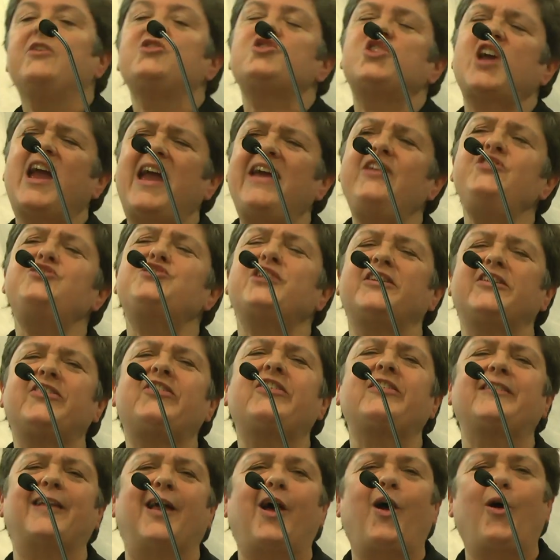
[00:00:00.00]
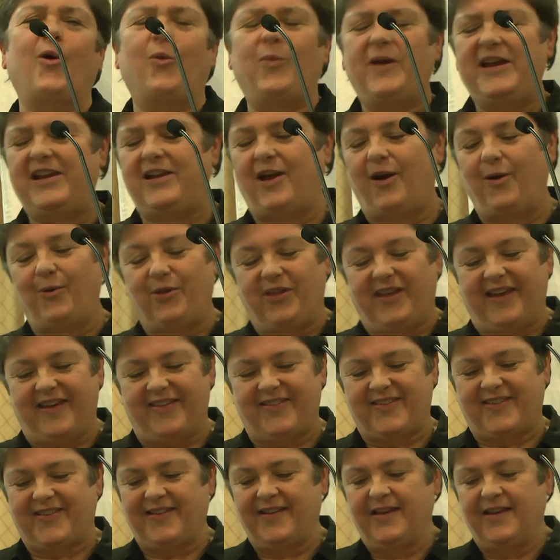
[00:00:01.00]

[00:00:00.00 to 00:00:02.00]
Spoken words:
Change is slow, we know this.